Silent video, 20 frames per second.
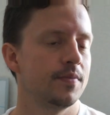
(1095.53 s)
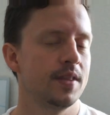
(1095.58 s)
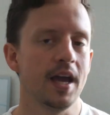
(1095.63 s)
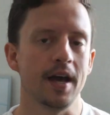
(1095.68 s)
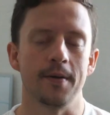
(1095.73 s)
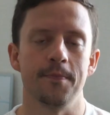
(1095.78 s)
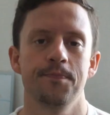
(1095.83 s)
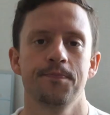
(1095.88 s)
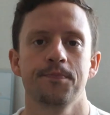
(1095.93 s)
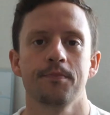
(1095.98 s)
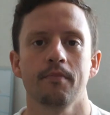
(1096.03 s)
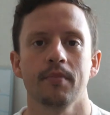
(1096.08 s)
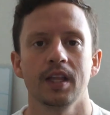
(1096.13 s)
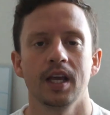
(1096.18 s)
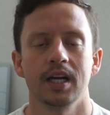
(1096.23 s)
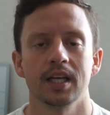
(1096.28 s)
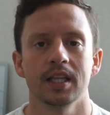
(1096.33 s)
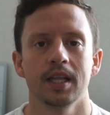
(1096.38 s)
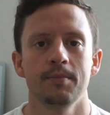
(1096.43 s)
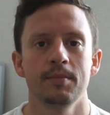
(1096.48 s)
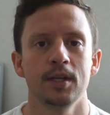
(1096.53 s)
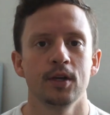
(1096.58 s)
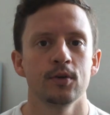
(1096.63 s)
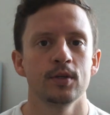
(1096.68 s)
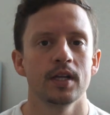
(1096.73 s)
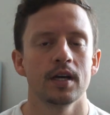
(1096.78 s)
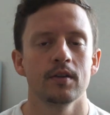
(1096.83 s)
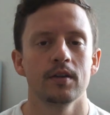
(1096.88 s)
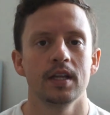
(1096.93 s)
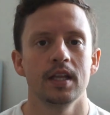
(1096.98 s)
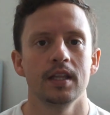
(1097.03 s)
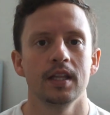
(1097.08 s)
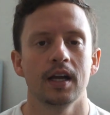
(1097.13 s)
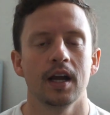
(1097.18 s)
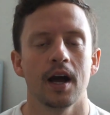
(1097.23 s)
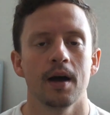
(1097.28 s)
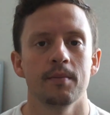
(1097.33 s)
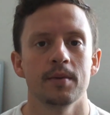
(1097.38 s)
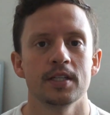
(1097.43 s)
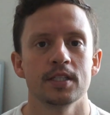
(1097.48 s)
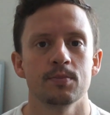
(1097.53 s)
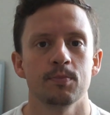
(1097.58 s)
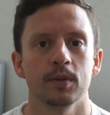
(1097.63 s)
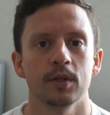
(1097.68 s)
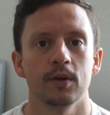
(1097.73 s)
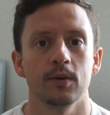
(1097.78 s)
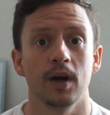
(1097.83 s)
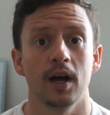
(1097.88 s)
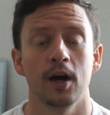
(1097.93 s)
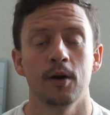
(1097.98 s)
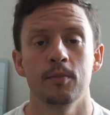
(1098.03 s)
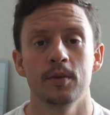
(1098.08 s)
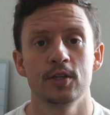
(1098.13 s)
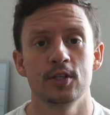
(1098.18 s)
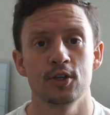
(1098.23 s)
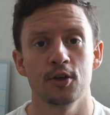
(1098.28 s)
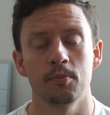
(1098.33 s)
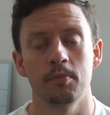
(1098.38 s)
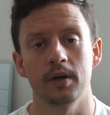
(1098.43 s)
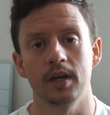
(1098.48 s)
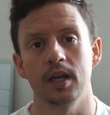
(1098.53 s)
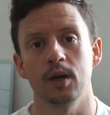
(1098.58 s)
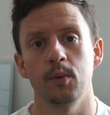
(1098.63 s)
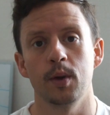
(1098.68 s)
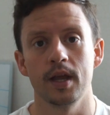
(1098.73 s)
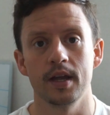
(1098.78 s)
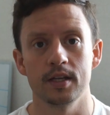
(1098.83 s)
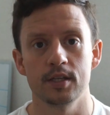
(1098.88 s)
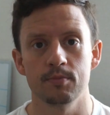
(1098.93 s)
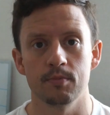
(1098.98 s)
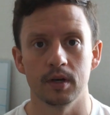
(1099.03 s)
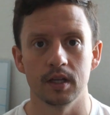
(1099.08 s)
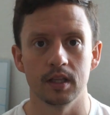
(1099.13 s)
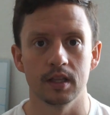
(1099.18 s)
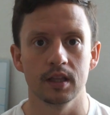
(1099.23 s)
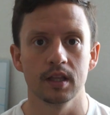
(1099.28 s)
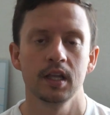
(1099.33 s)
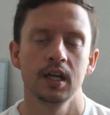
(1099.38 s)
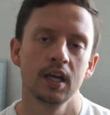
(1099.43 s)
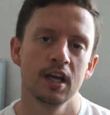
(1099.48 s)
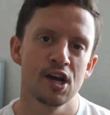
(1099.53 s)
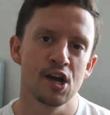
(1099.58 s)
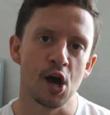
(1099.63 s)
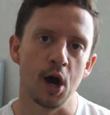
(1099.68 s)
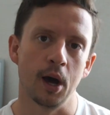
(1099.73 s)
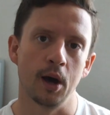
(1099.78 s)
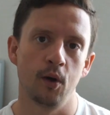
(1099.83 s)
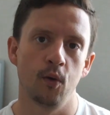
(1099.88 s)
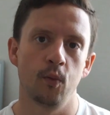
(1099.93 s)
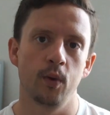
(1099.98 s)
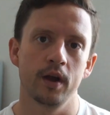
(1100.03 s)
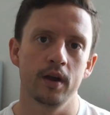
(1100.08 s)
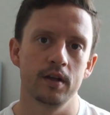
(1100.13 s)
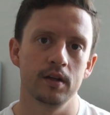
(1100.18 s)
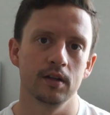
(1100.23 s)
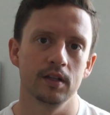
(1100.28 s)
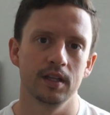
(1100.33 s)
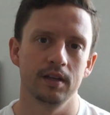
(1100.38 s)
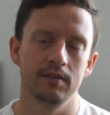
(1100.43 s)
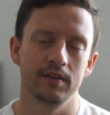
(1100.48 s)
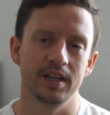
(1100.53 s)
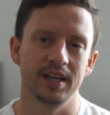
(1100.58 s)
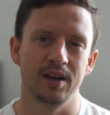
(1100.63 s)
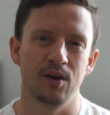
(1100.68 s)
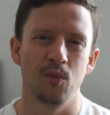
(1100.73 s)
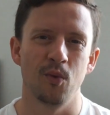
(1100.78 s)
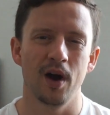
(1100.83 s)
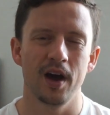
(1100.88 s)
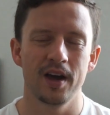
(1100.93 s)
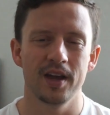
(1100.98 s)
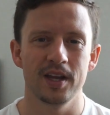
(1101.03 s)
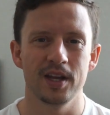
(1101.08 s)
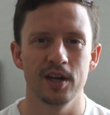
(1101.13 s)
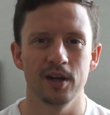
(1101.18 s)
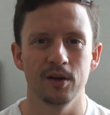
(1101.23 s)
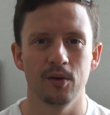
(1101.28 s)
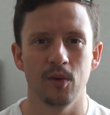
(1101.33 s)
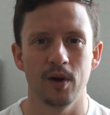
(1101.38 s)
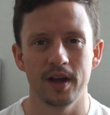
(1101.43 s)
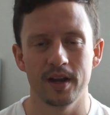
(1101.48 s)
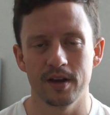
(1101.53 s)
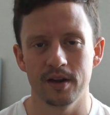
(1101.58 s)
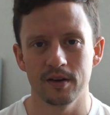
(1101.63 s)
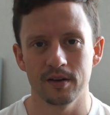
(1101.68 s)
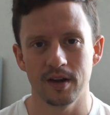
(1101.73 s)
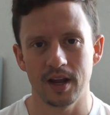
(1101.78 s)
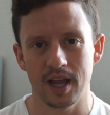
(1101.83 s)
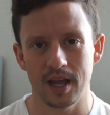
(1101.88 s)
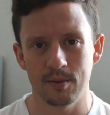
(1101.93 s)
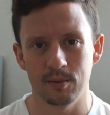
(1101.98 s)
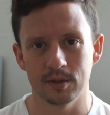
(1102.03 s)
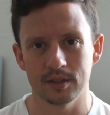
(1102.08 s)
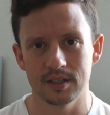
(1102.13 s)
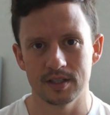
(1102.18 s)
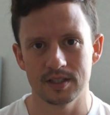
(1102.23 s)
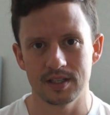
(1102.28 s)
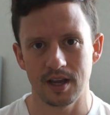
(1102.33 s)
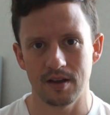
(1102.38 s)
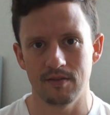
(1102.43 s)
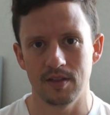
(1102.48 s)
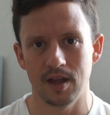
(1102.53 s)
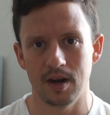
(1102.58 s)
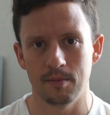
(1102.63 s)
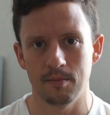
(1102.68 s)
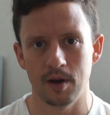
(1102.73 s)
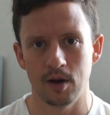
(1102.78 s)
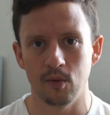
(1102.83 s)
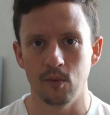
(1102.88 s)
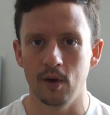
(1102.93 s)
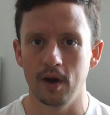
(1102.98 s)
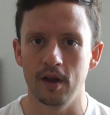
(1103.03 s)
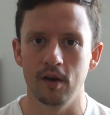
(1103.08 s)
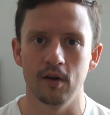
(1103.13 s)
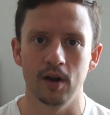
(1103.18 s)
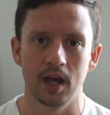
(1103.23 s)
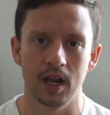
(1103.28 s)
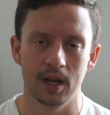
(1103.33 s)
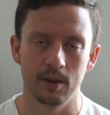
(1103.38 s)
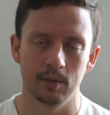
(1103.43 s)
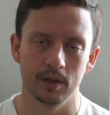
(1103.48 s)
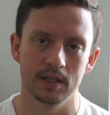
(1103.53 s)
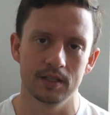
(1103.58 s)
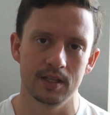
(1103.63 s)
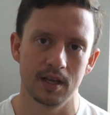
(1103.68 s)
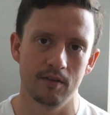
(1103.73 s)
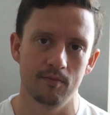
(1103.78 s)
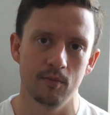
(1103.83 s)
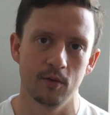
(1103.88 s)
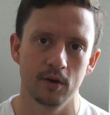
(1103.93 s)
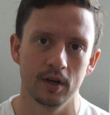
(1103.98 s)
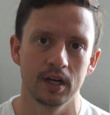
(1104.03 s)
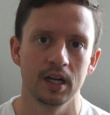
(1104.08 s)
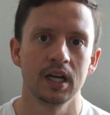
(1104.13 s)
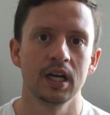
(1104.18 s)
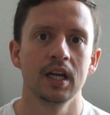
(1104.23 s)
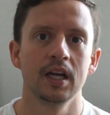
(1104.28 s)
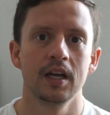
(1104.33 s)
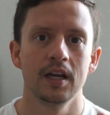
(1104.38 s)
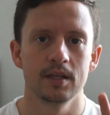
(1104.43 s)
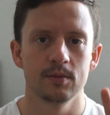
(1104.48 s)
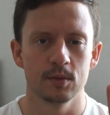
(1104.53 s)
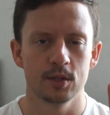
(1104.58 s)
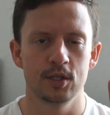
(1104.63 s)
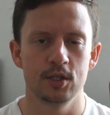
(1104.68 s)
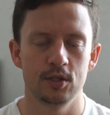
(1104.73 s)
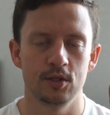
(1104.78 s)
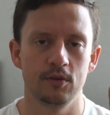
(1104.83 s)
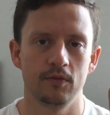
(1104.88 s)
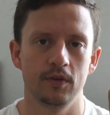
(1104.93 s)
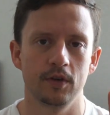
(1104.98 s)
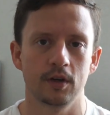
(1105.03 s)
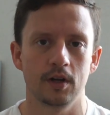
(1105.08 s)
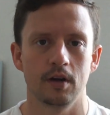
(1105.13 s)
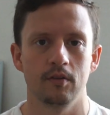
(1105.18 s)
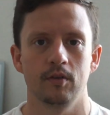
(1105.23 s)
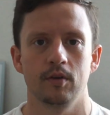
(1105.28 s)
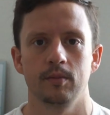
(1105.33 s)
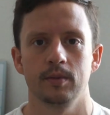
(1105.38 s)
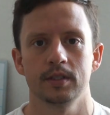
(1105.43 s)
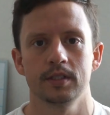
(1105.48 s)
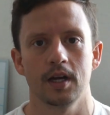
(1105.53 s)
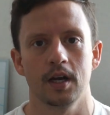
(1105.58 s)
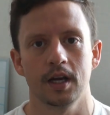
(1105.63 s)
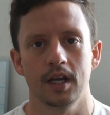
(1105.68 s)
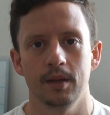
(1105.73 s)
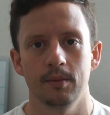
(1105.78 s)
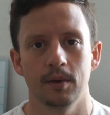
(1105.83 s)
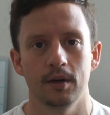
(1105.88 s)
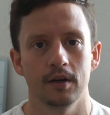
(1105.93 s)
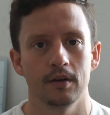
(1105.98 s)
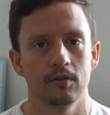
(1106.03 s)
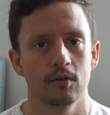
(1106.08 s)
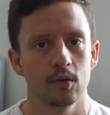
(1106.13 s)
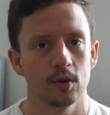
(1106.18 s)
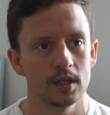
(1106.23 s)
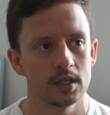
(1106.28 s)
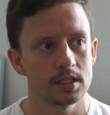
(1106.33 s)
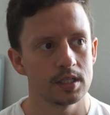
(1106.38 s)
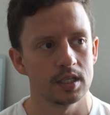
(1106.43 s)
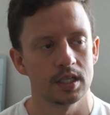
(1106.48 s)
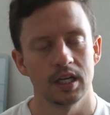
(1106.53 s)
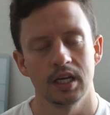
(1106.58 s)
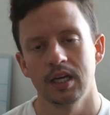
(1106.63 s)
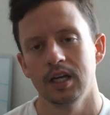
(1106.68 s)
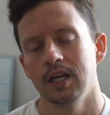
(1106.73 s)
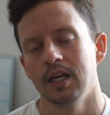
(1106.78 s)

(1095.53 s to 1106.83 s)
yeah, let me know down in the comments below how much you're putting away each month, where you're living, why you're able to save that amount, why you're not able to save more, as much as you feel comfortable talking about, of course.